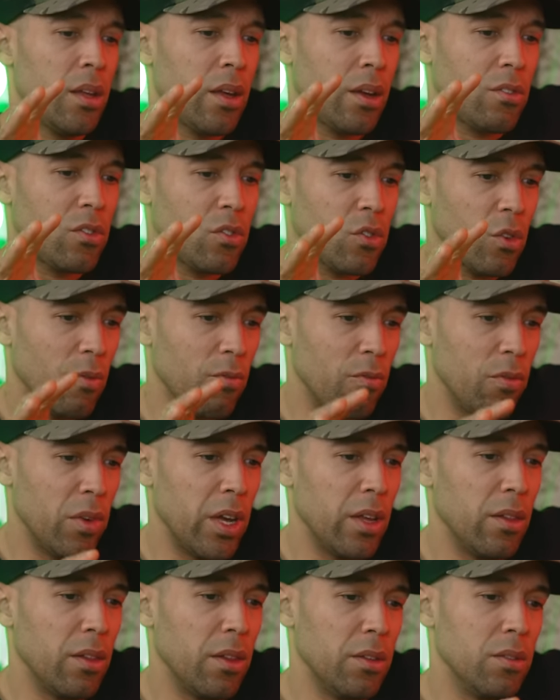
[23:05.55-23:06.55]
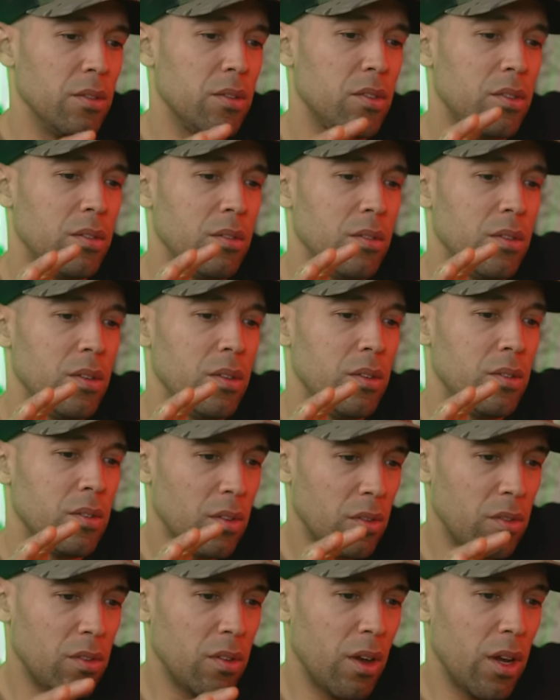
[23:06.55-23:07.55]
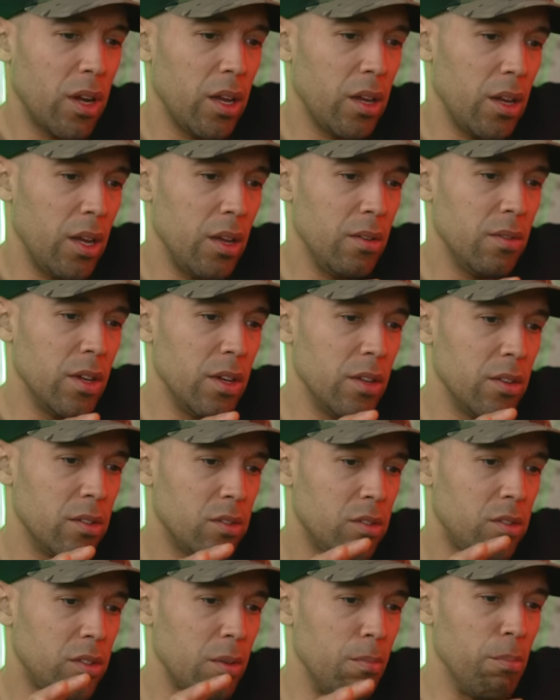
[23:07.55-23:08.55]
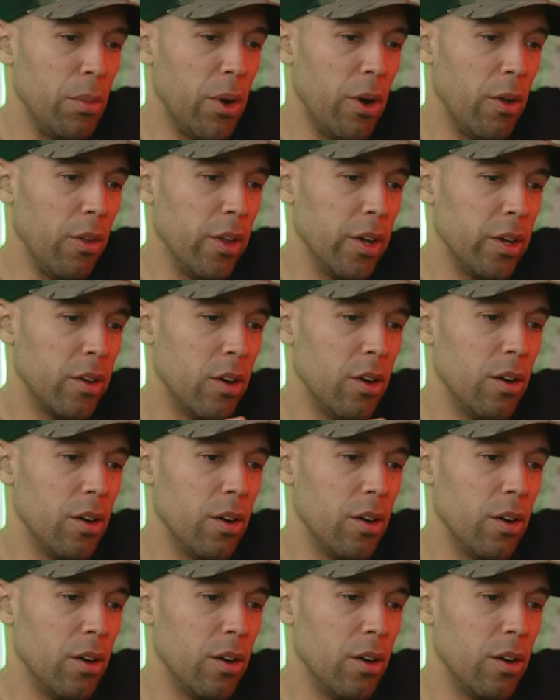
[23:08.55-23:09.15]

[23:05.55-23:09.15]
like surveillance society that it's symbolic